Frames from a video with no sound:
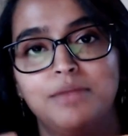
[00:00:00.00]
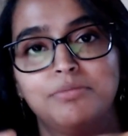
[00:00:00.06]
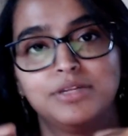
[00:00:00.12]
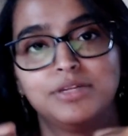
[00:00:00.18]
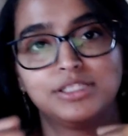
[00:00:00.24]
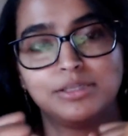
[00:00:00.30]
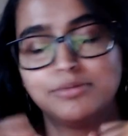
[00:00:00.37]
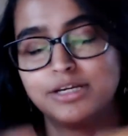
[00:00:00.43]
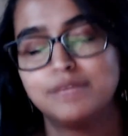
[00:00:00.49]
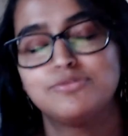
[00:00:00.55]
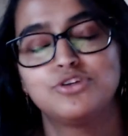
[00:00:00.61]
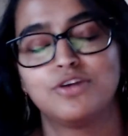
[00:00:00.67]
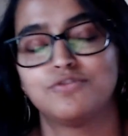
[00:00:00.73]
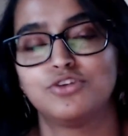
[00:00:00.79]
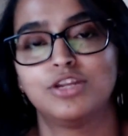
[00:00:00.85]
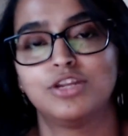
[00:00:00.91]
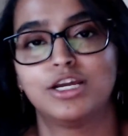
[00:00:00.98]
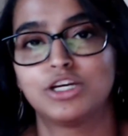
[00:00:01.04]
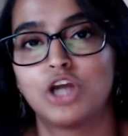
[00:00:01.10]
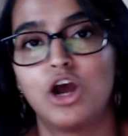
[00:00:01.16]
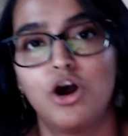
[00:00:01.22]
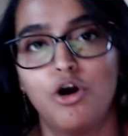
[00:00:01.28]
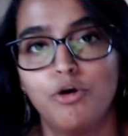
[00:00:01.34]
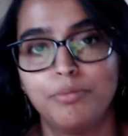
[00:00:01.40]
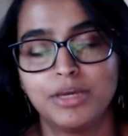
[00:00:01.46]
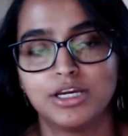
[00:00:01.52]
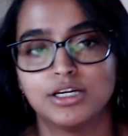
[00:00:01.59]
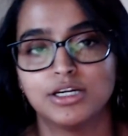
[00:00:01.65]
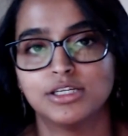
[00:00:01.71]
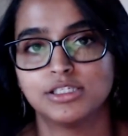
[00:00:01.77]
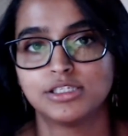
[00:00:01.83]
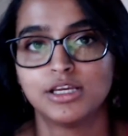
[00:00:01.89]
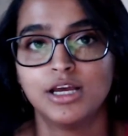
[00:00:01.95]
but sometimes you have to let go
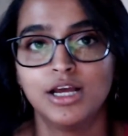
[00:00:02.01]
because